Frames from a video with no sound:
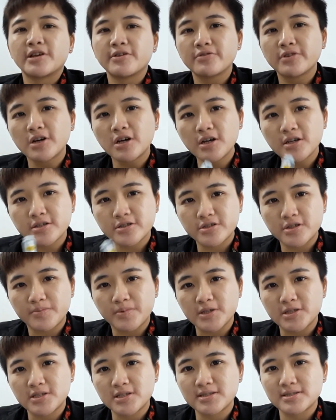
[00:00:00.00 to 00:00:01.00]
So of course, your
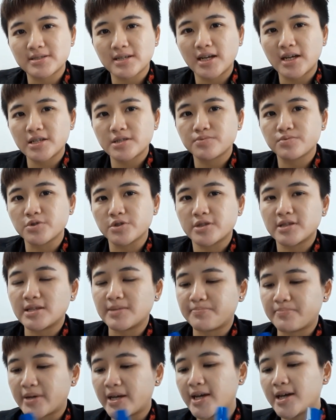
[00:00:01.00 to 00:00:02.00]
position size would
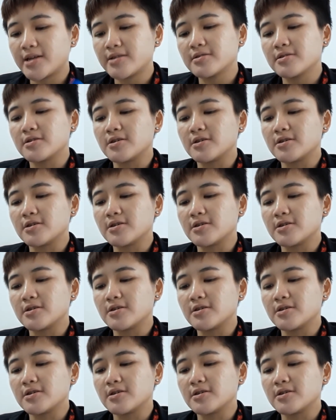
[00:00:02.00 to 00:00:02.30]
depend